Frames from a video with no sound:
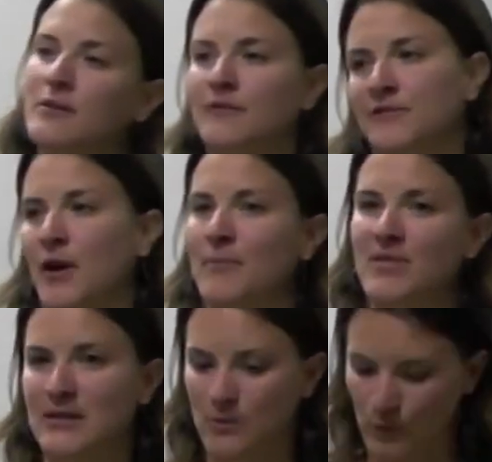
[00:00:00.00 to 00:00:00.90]
from
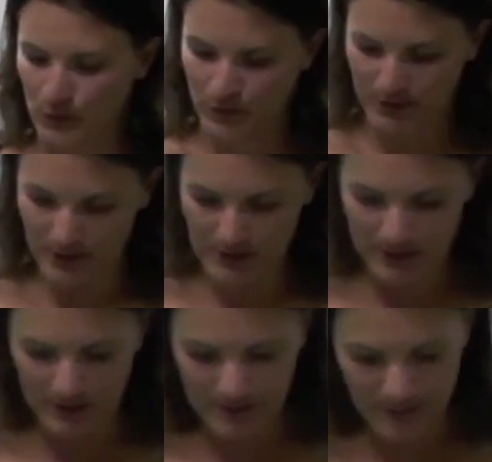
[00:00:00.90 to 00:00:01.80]
this wound.
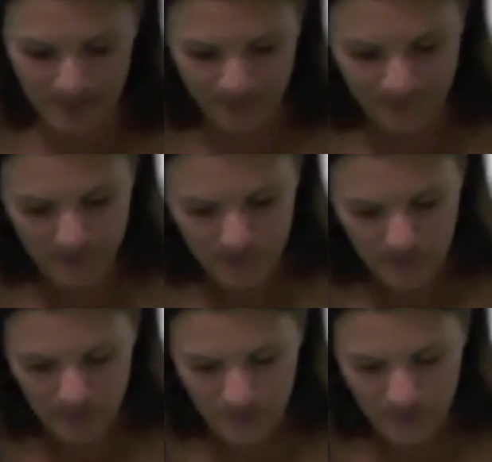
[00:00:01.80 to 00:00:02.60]
The